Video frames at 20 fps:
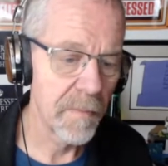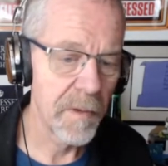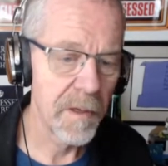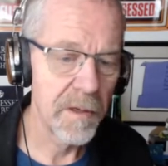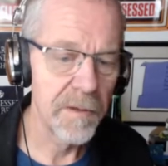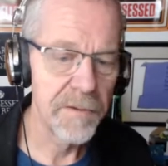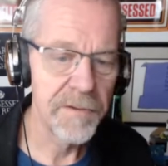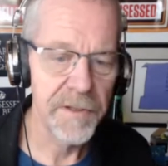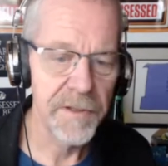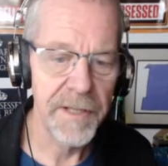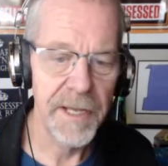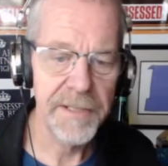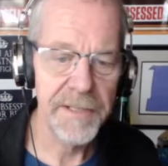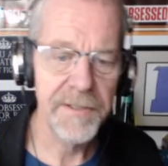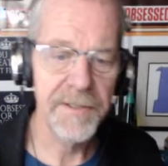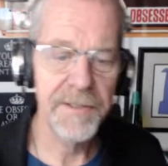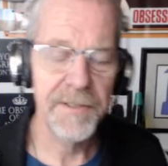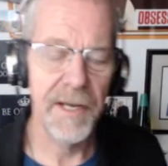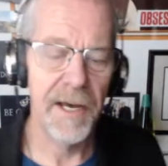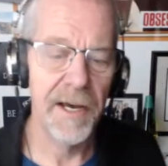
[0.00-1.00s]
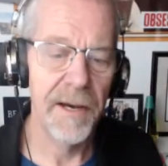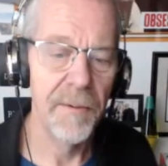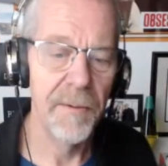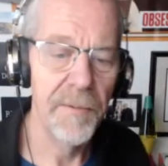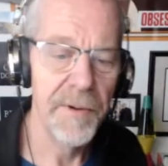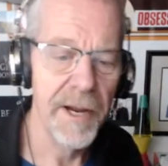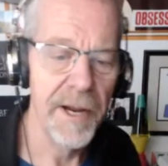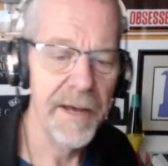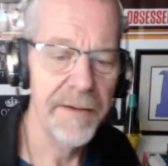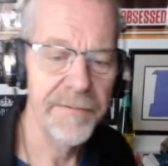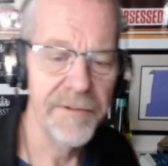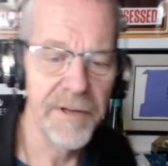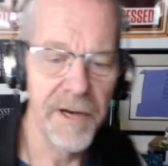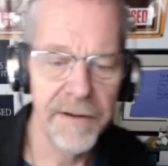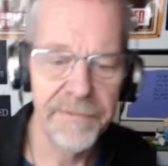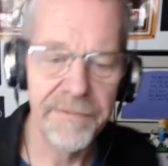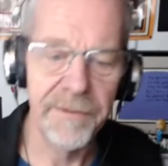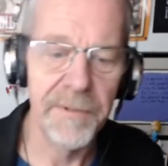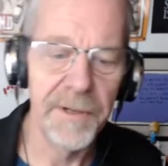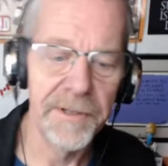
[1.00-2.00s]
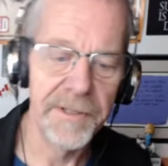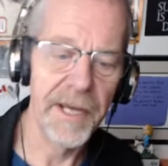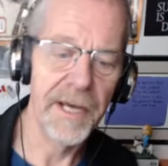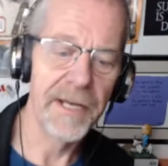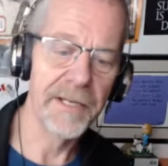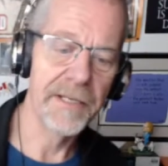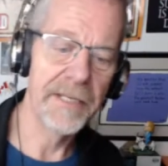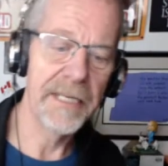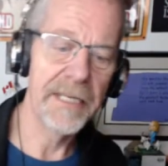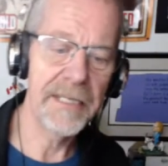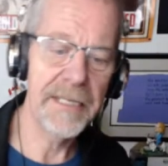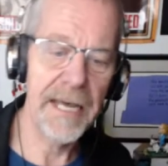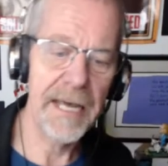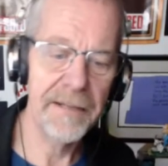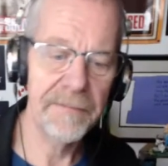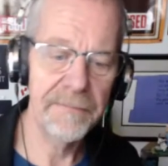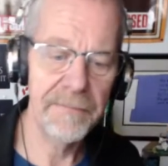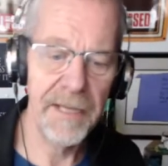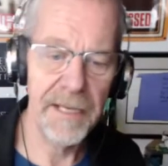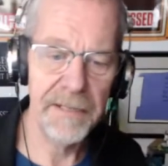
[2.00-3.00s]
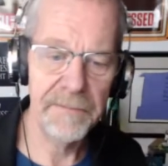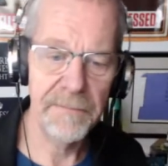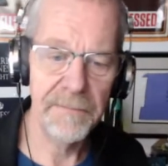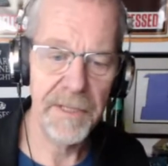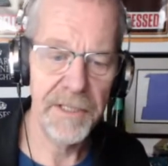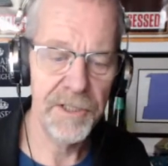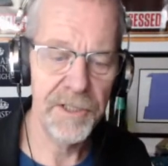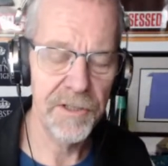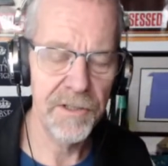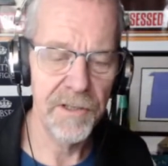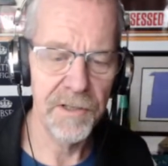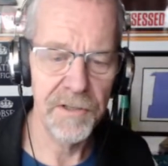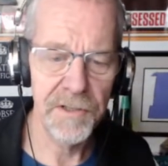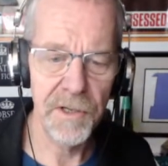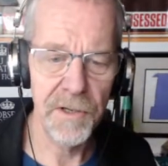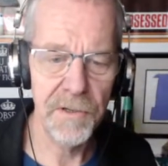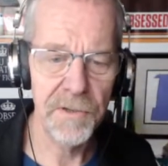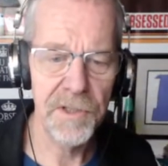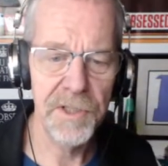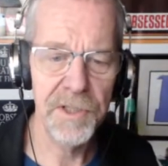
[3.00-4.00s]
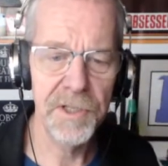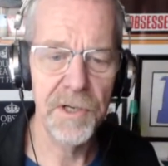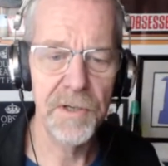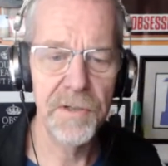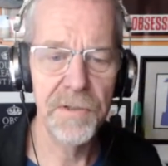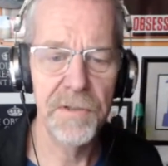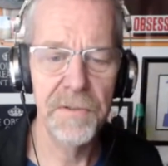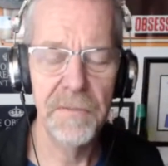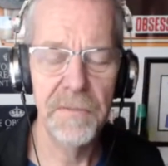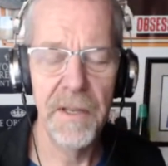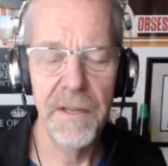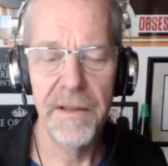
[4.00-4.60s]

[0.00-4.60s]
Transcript: So that's what I have to offer about that. Make sure the toes showed.